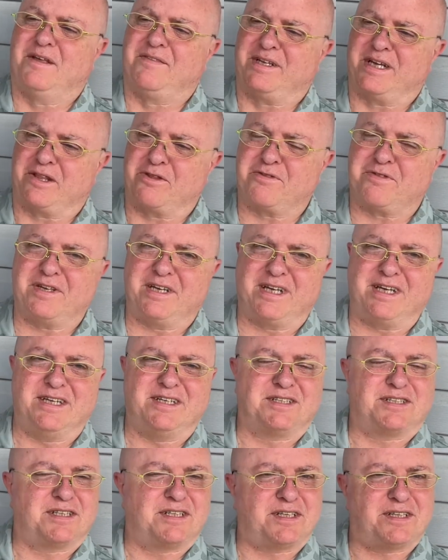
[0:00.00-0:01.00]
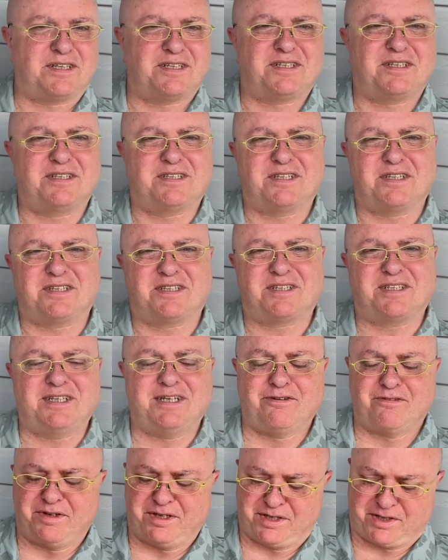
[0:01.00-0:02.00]
The other thing is that this is a
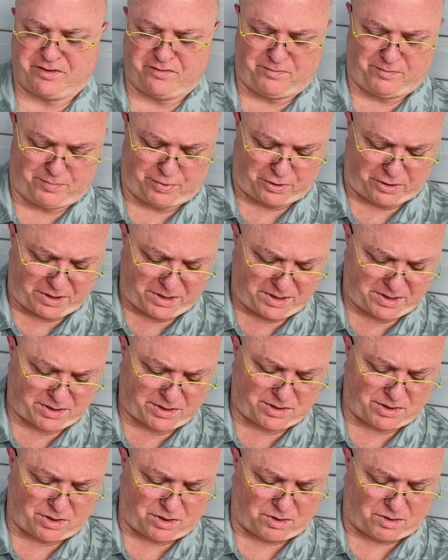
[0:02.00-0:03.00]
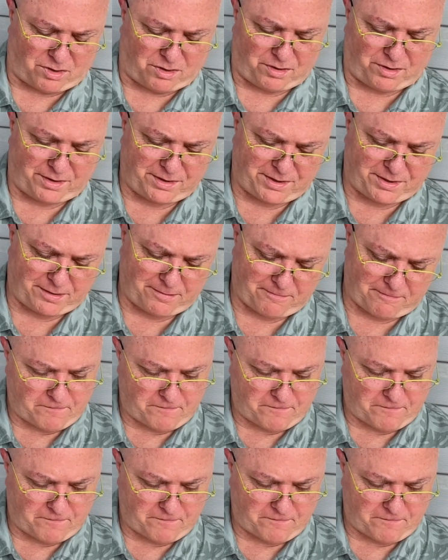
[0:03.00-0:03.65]
series of books called